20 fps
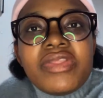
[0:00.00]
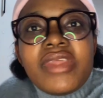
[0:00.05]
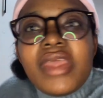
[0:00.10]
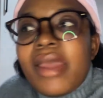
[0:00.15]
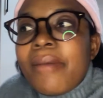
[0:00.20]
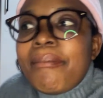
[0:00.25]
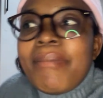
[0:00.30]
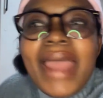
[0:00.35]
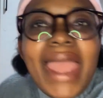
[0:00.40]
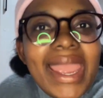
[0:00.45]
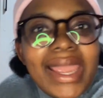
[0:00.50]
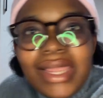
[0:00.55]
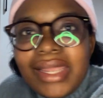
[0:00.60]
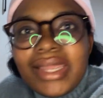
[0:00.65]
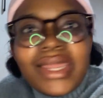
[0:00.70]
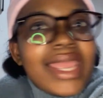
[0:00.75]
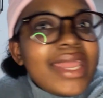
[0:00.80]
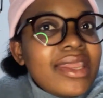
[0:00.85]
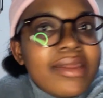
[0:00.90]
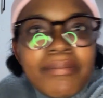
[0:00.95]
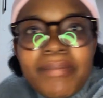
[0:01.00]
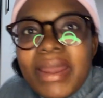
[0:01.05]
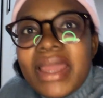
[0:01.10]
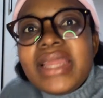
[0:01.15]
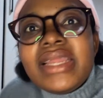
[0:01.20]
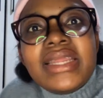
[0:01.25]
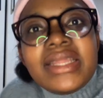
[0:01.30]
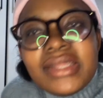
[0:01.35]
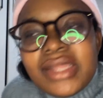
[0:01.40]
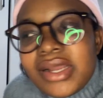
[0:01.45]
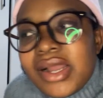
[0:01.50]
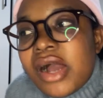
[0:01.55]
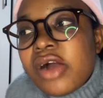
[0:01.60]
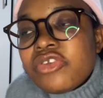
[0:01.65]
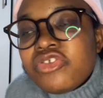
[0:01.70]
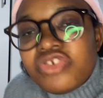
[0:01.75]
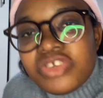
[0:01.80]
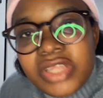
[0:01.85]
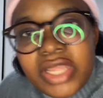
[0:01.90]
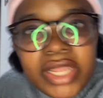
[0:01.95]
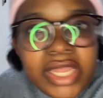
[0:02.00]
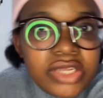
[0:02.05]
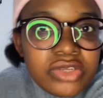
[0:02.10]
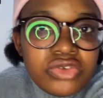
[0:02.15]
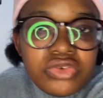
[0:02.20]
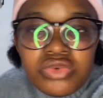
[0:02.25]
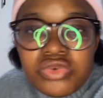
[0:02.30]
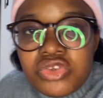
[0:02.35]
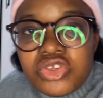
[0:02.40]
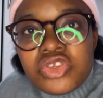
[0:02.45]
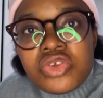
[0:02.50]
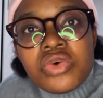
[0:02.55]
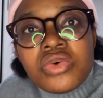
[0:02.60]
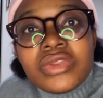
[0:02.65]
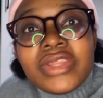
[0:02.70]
a bank, any bank in the country, they can do so.